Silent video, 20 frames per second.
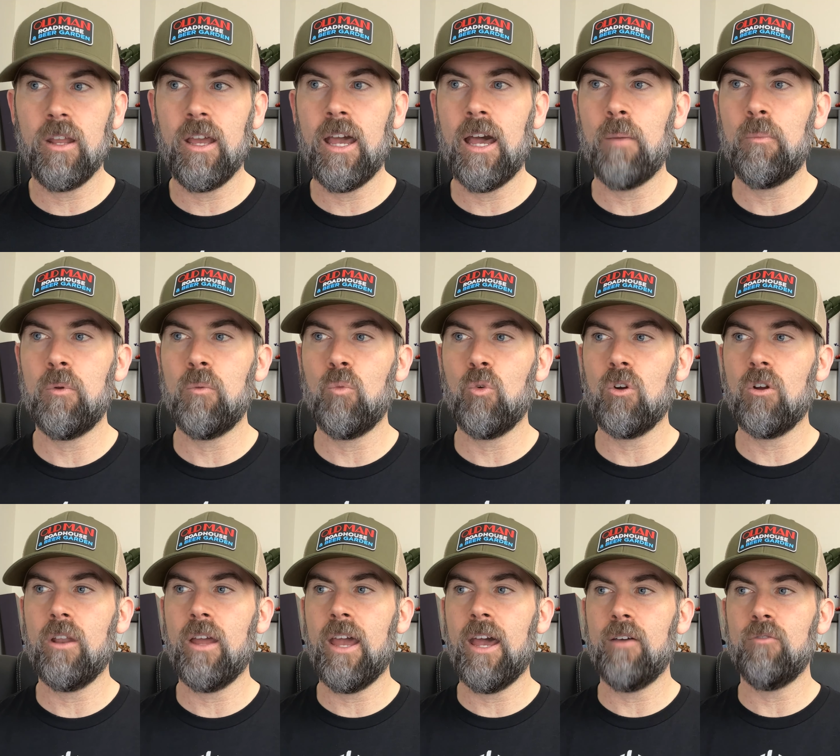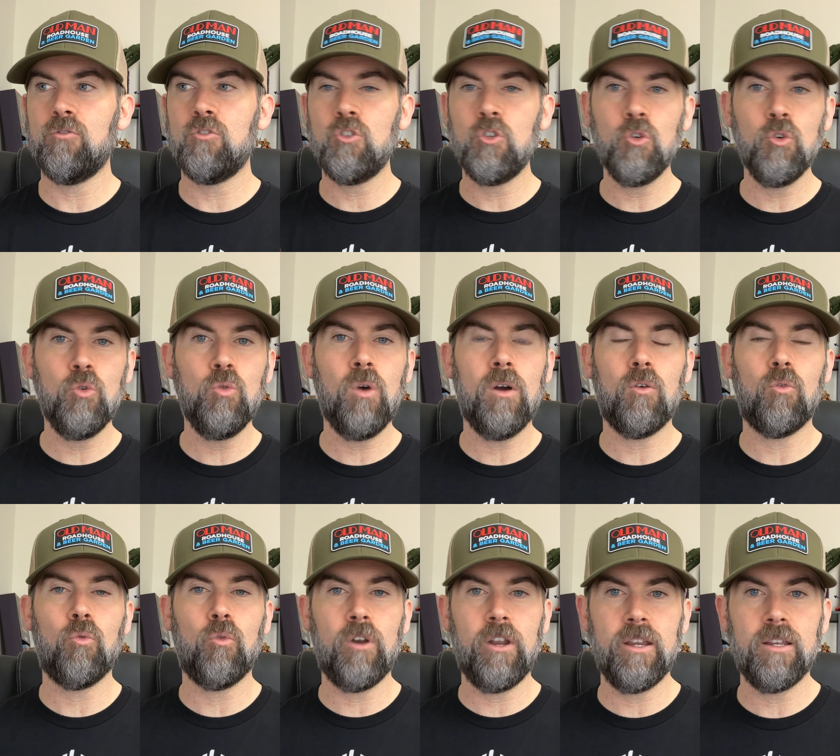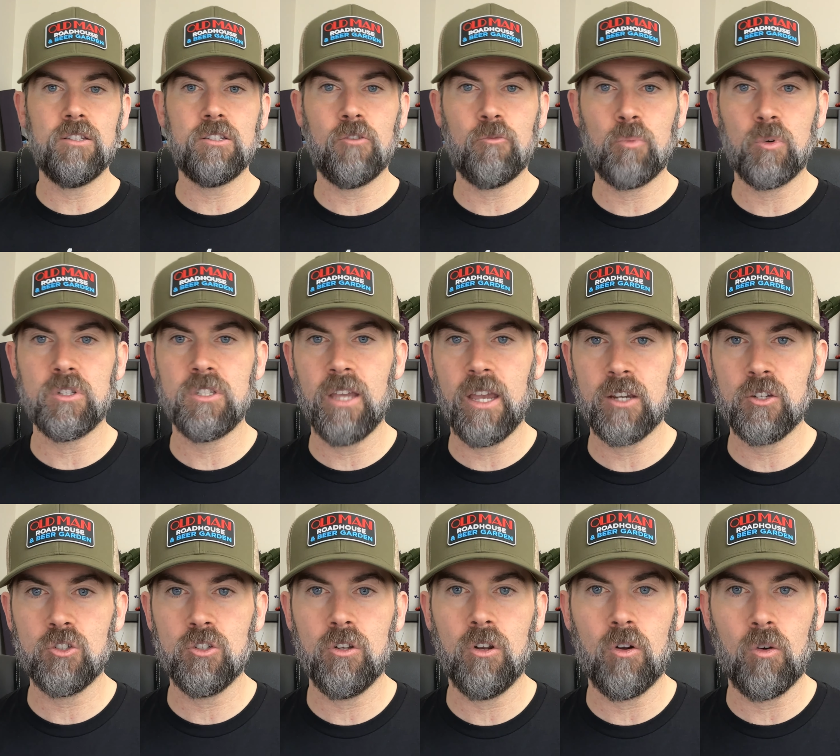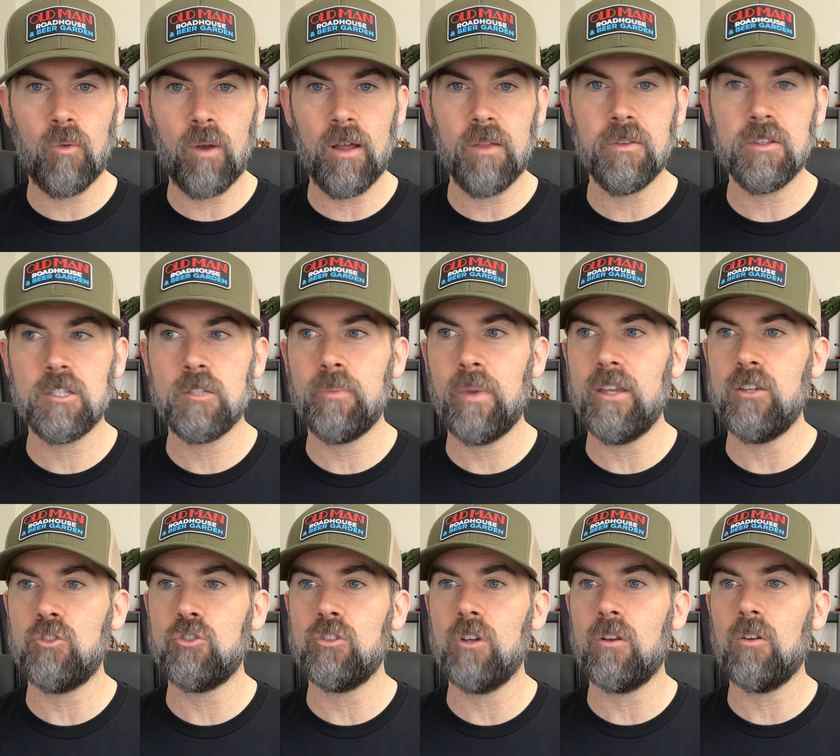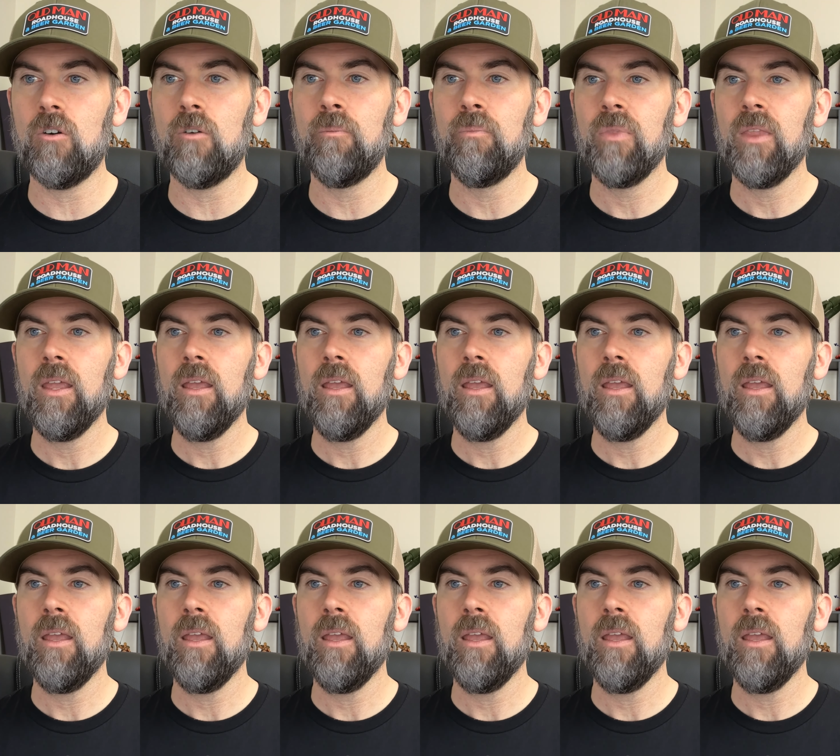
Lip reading: happen. We're going to have 2 rings of protection around the Space Shuttle.